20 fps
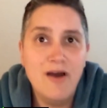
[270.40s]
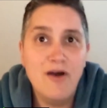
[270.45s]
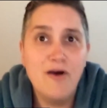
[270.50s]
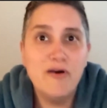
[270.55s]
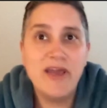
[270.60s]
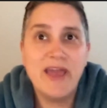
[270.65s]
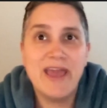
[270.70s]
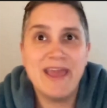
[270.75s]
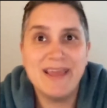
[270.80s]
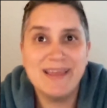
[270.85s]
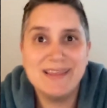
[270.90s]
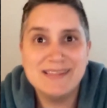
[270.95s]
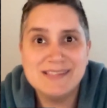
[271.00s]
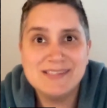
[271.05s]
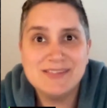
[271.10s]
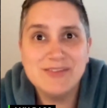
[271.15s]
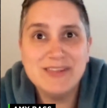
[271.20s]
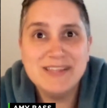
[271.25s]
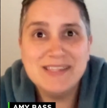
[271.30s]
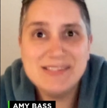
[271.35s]
Okay,
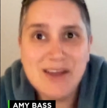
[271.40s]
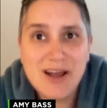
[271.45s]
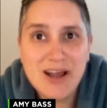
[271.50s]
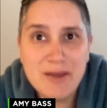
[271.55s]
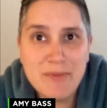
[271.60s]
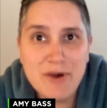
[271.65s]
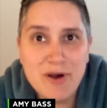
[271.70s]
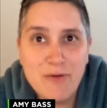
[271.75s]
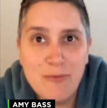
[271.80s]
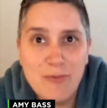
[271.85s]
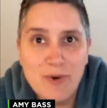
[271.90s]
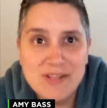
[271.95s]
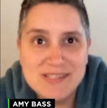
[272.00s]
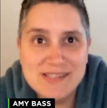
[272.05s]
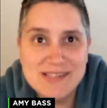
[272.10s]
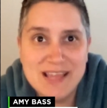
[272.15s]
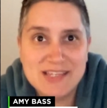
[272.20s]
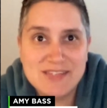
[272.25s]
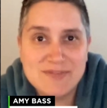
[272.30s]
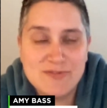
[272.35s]
so let's talk about what's
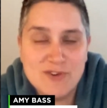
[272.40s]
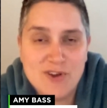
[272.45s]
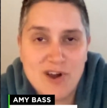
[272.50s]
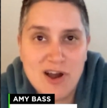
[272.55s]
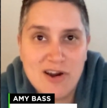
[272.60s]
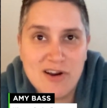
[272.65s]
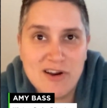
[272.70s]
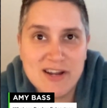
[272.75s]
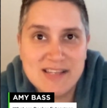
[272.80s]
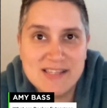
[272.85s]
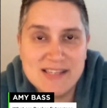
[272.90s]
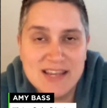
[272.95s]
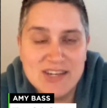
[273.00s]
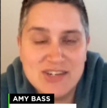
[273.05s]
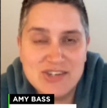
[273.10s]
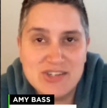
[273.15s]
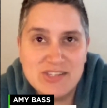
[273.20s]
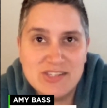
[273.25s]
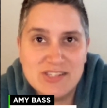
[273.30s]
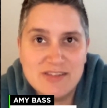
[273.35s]
next for Docker
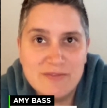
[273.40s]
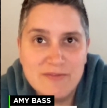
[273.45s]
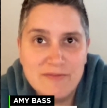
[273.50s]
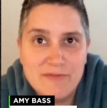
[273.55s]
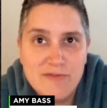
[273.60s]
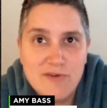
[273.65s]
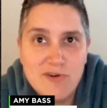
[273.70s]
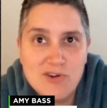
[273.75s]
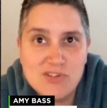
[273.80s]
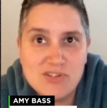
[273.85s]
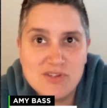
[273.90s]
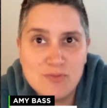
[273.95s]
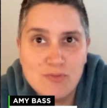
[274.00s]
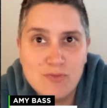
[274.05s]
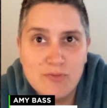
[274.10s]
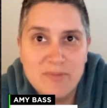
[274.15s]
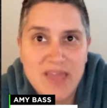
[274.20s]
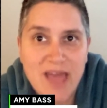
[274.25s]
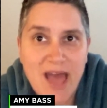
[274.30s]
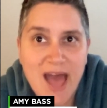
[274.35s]
extensions. First,
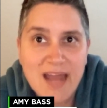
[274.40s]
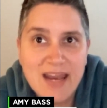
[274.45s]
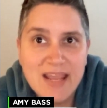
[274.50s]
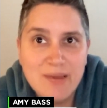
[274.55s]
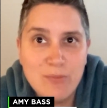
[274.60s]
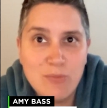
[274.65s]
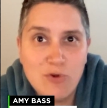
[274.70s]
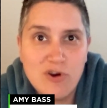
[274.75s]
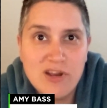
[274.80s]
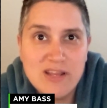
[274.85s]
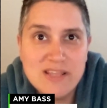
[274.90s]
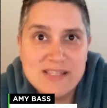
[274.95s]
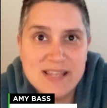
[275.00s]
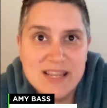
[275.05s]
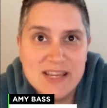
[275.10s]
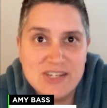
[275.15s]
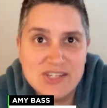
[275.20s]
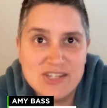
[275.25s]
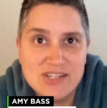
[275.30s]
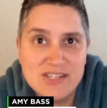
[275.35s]
we'll be adding more
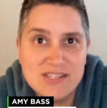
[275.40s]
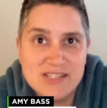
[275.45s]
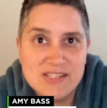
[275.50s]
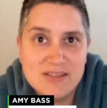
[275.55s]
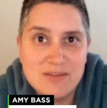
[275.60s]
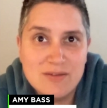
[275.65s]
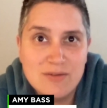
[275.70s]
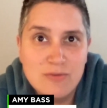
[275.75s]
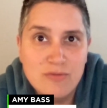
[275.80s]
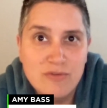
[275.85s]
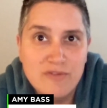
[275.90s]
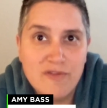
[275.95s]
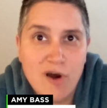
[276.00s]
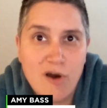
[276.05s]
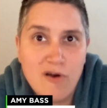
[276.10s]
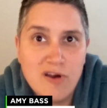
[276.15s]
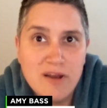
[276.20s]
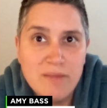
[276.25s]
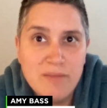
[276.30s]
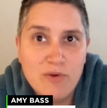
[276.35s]
extensions. We've
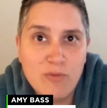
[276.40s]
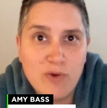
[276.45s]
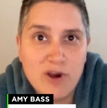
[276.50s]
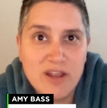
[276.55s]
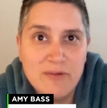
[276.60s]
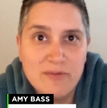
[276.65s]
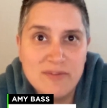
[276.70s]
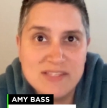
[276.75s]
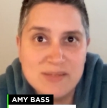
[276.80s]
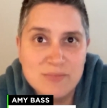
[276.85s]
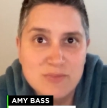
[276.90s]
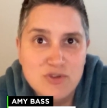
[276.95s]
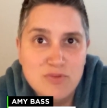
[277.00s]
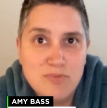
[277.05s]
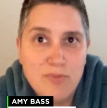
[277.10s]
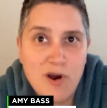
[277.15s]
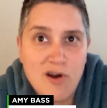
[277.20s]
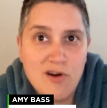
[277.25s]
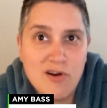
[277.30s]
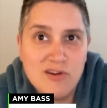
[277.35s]
already been working with some new
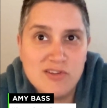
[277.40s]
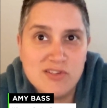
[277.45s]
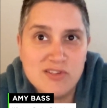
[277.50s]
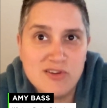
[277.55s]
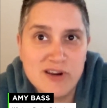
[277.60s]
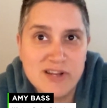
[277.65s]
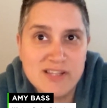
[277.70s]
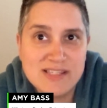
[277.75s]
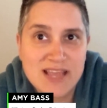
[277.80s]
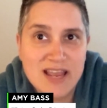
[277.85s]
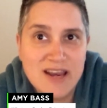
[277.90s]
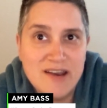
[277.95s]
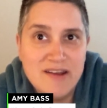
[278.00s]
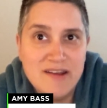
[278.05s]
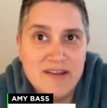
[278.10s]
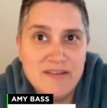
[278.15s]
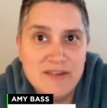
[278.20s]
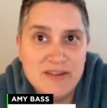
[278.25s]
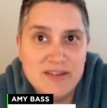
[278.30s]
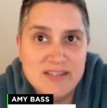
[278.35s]
partners and are excited
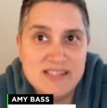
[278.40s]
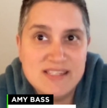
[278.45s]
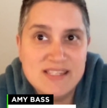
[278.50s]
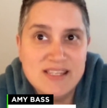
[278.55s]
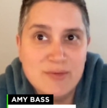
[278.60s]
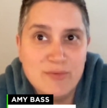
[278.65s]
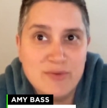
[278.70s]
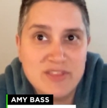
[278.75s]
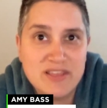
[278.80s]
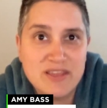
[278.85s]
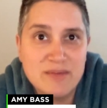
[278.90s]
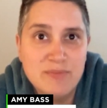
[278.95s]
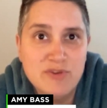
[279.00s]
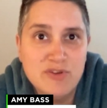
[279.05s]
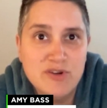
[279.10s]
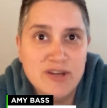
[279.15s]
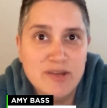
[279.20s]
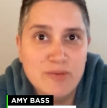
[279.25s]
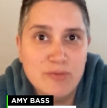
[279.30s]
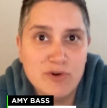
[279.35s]
to see what the
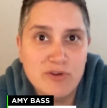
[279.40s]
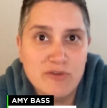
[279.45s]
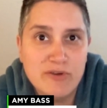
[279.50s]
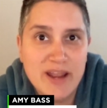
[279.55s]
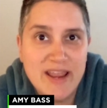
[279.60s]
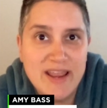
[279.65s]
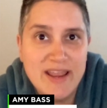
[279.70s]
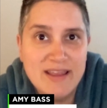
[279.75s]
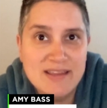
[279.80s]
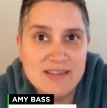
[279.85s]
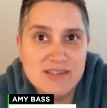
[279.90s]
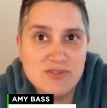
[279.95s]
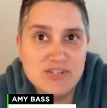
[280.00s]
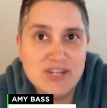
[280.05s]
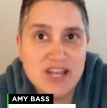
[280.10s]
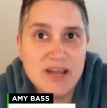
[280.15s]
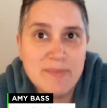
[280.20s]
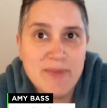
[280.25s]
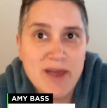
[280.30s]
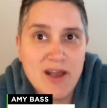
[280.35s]
community will create, so
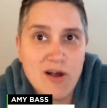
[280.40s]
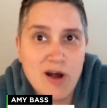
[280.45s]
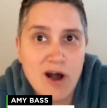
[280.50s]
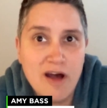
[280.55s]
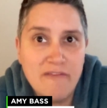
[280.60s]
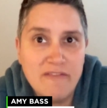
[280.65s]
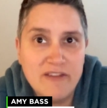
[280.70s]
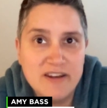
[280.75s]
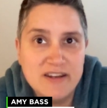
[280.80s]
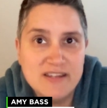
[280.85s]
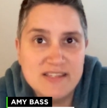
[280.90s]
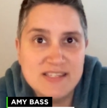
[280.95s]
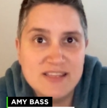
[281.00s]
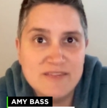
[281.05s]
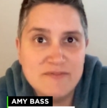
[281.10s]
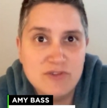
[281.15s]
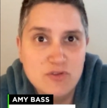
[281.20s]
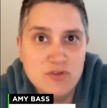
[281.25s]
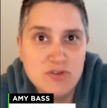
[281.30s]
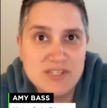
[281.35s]
check back often to see
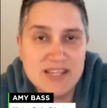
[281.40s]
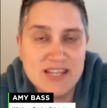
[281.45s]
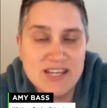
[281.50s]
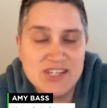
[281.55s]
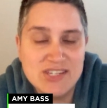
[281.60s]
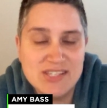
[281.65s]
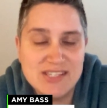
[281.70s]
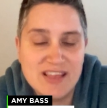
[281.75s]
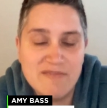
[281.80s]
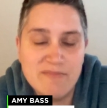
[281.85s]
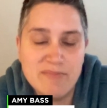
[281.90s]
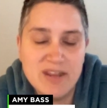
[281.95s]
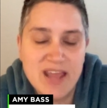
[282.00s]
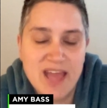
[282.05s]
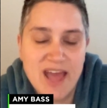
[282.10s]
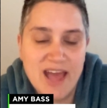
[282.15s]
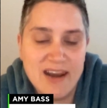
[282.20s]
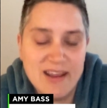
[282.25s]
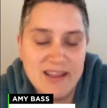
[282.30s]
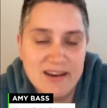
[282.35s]
if new extensions have been
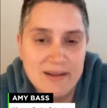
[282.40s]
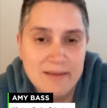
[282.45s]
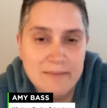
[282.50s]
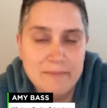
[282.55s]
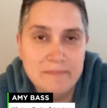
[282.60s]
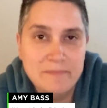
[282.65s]
added.